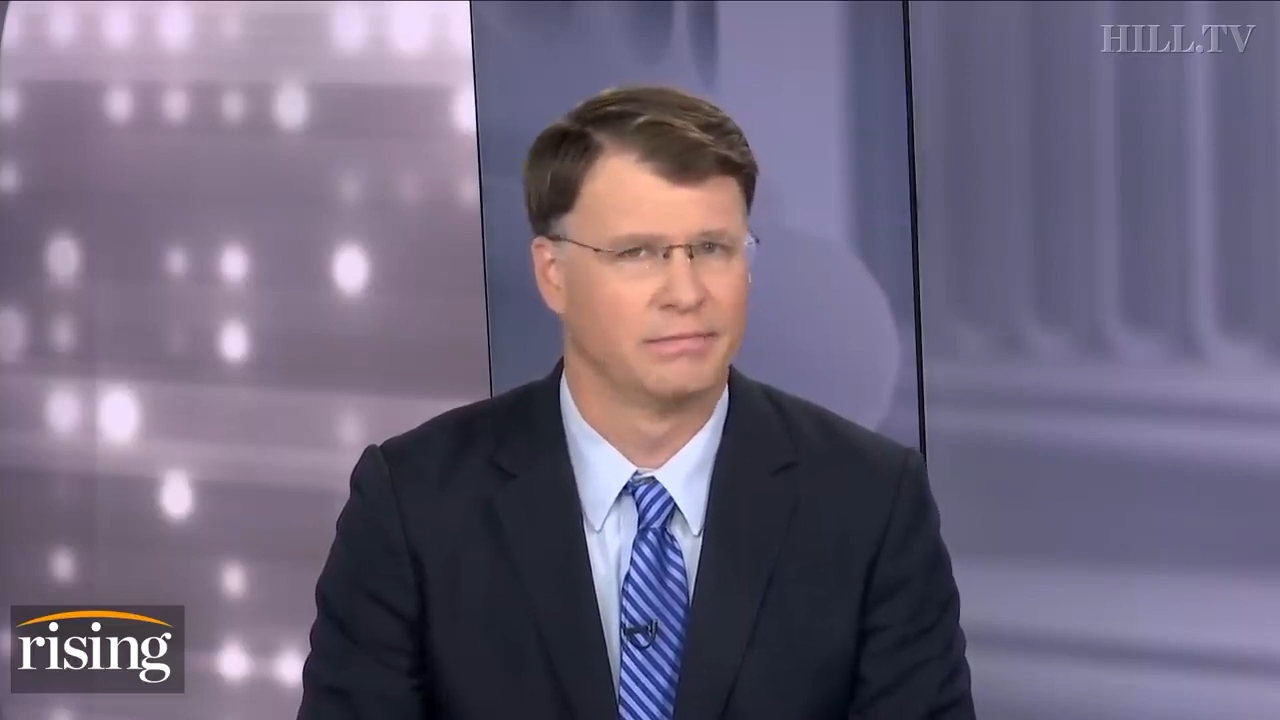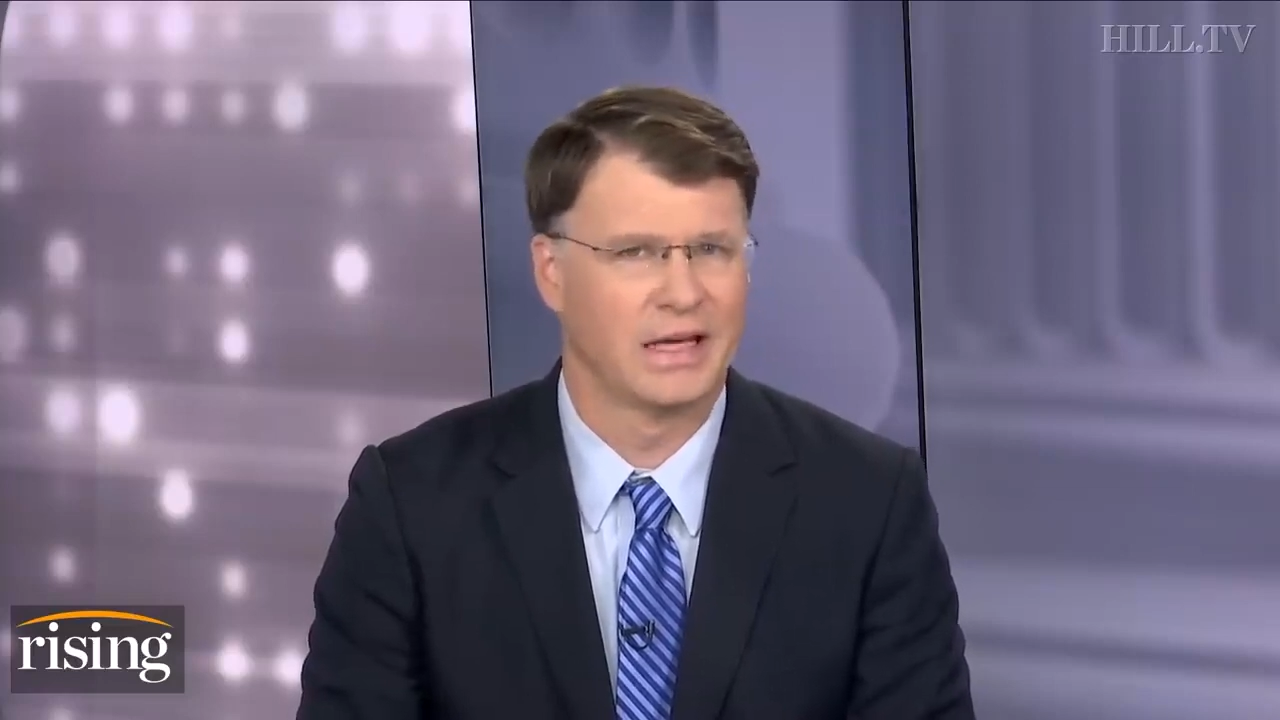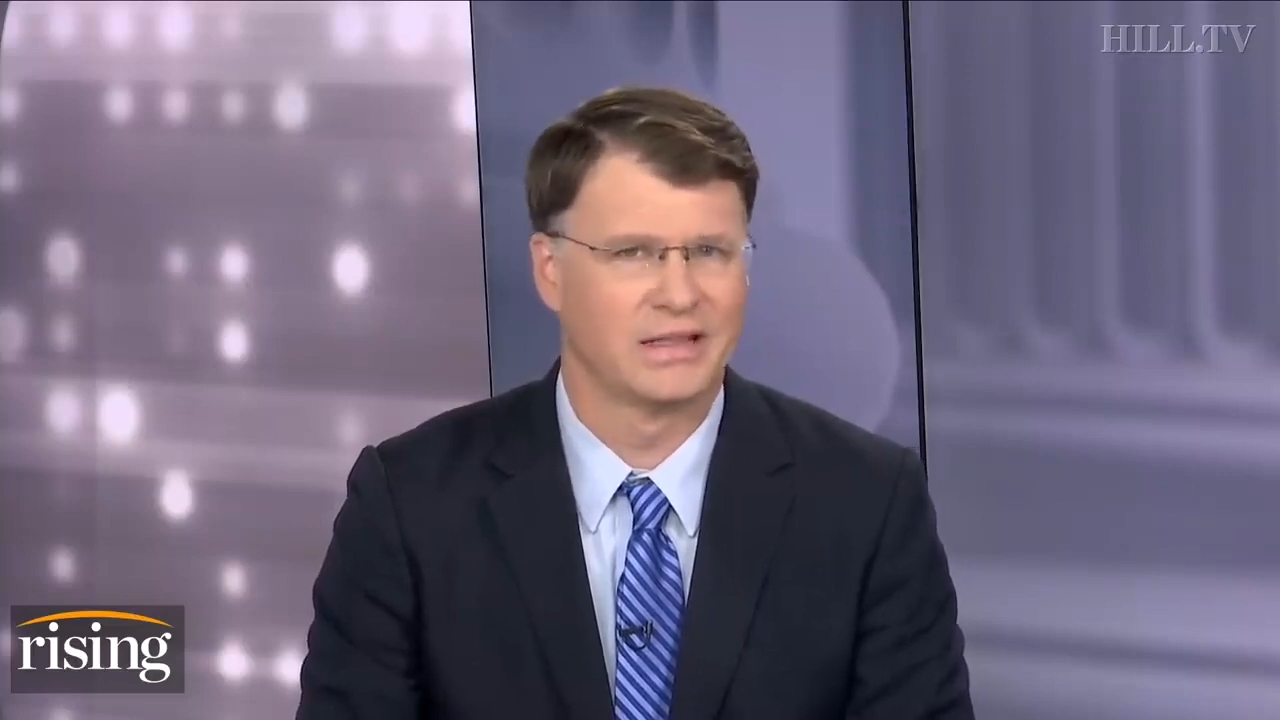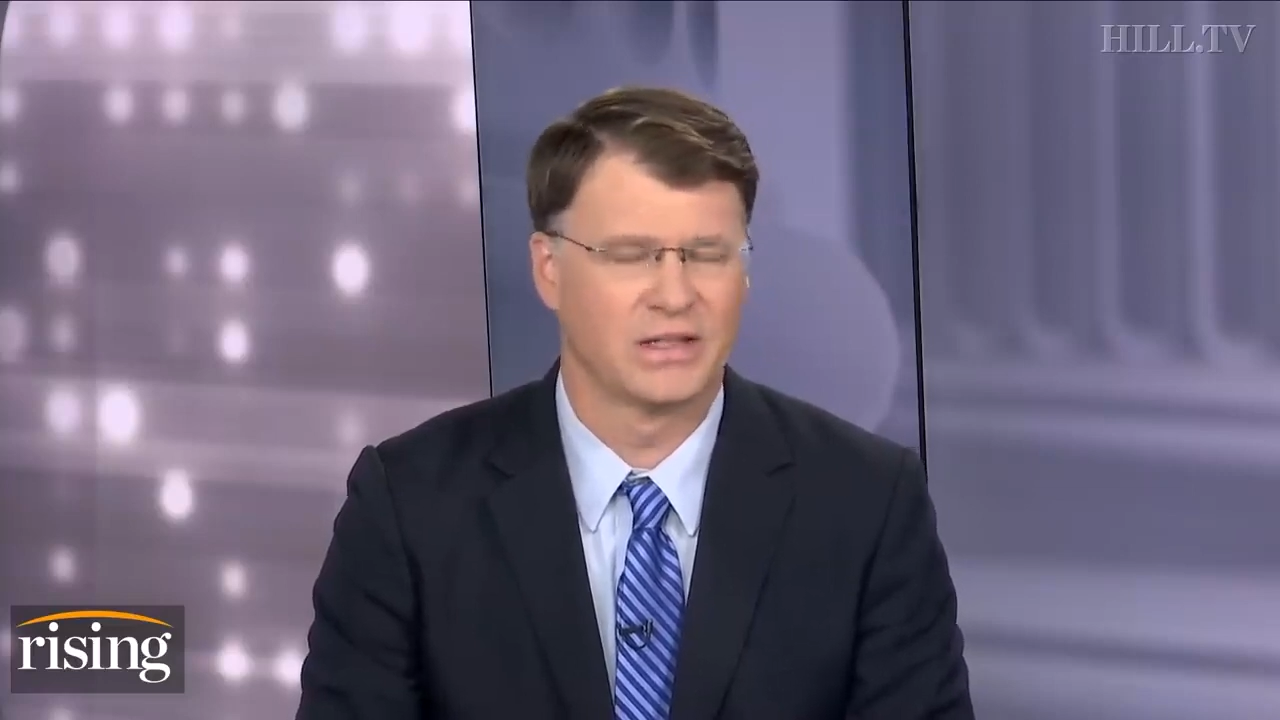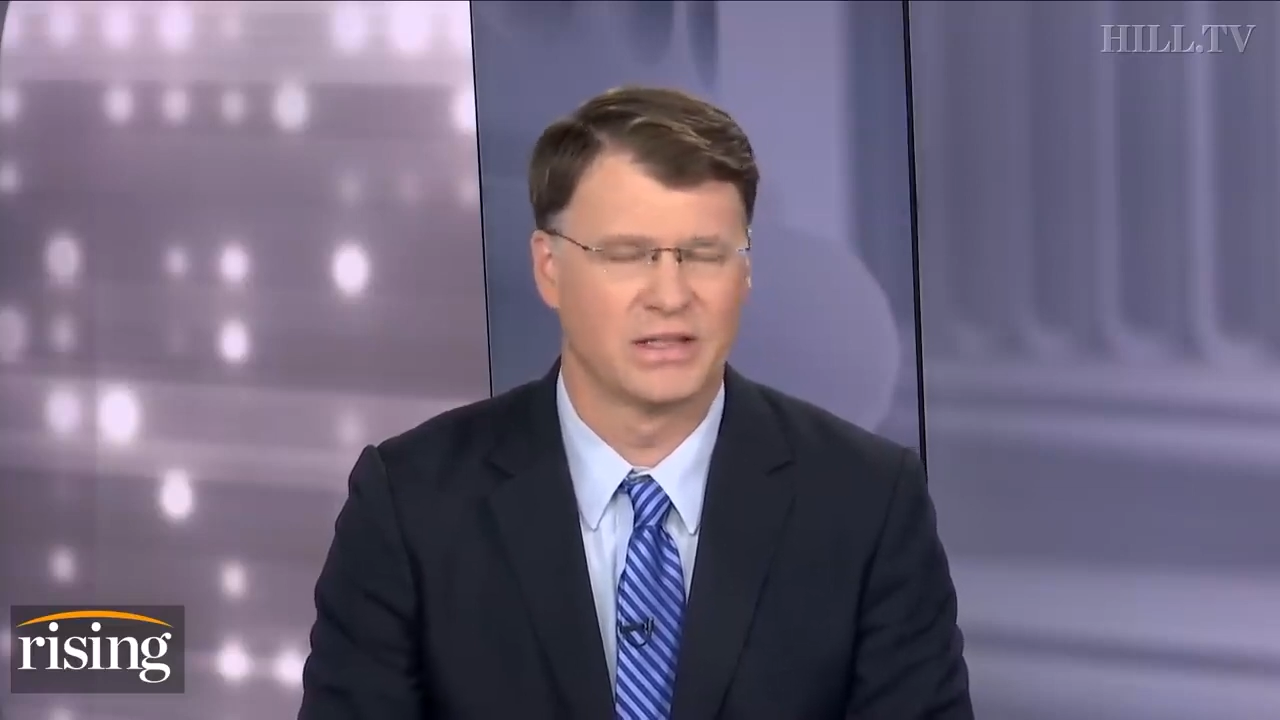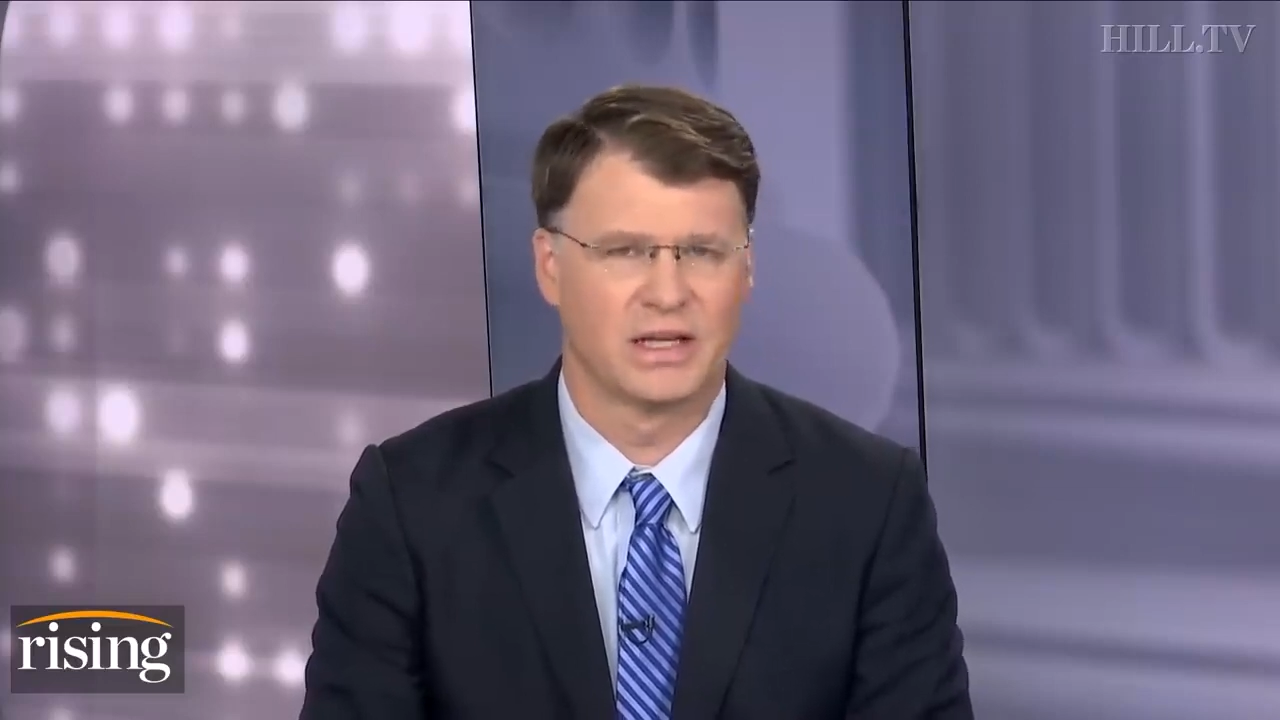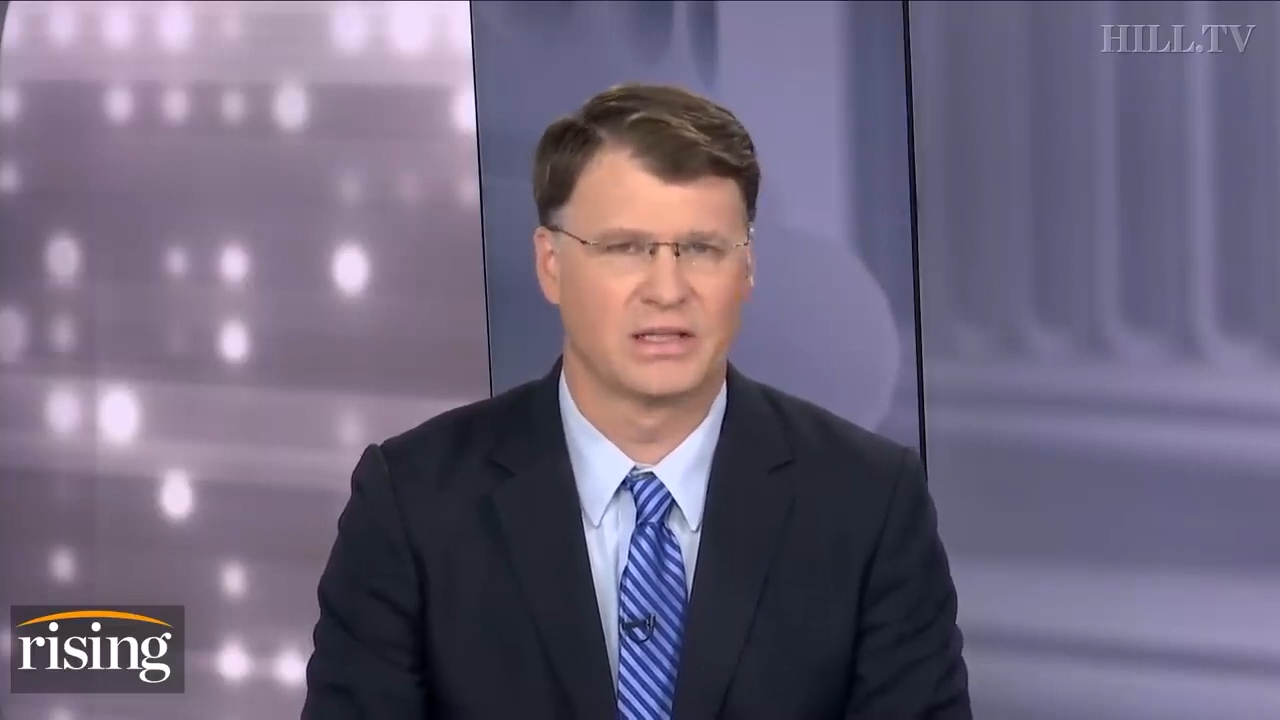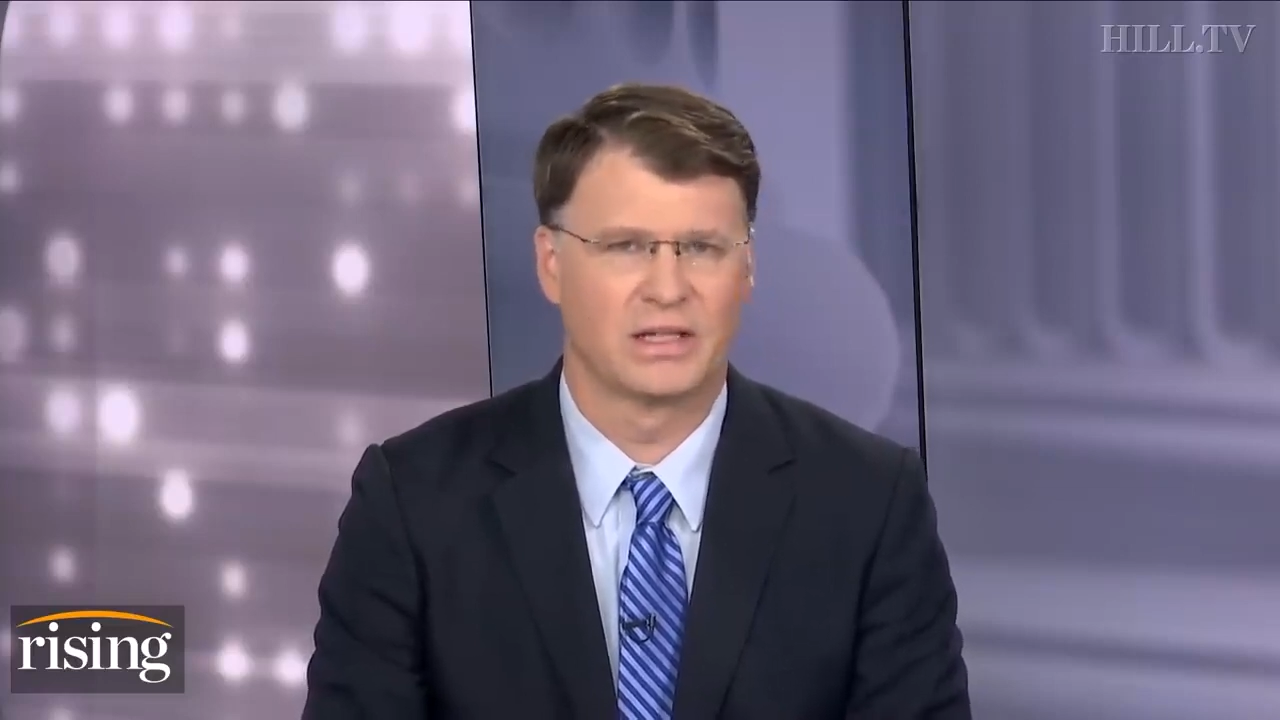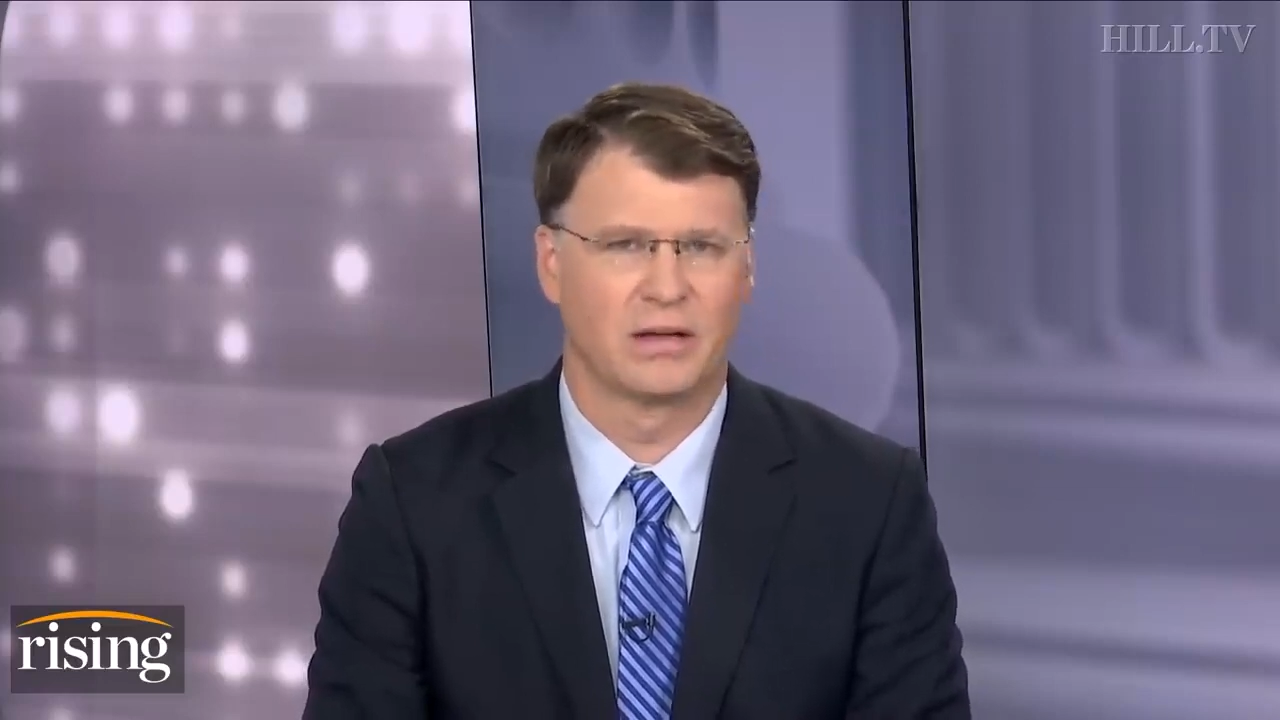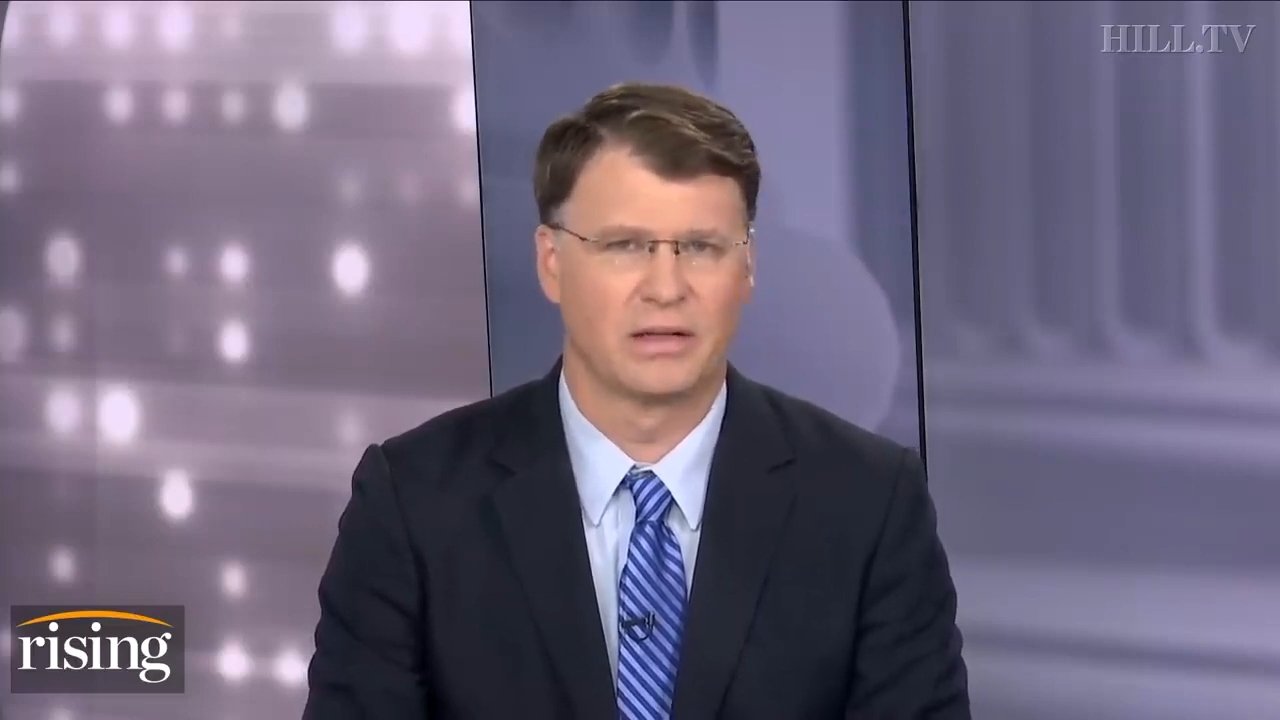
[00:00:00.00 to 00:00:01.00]
that doesn't
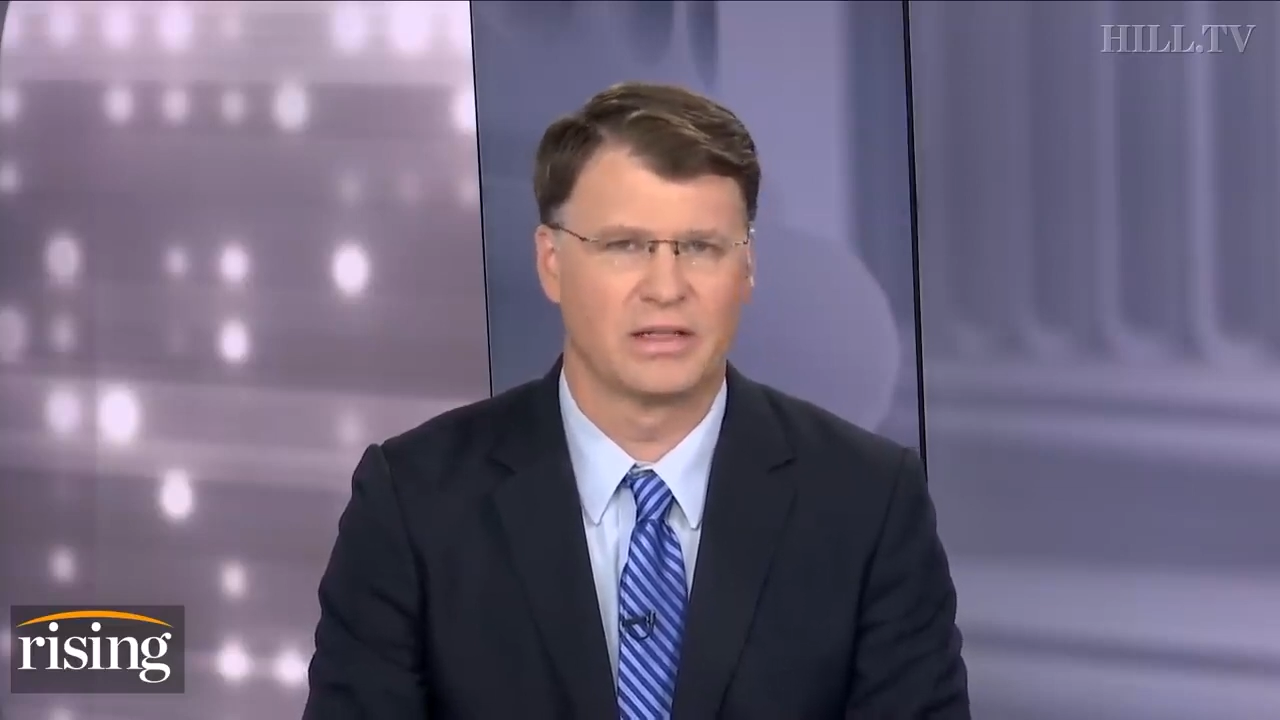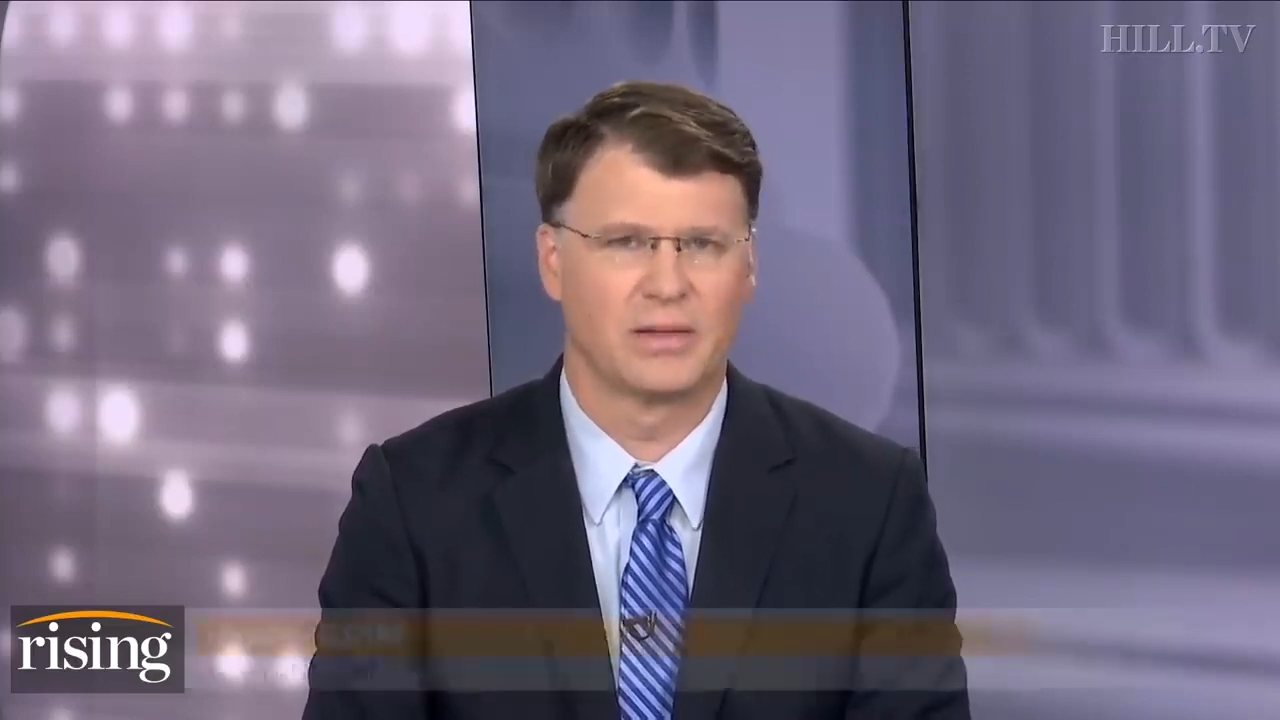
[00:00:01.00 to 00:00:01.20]
necessarily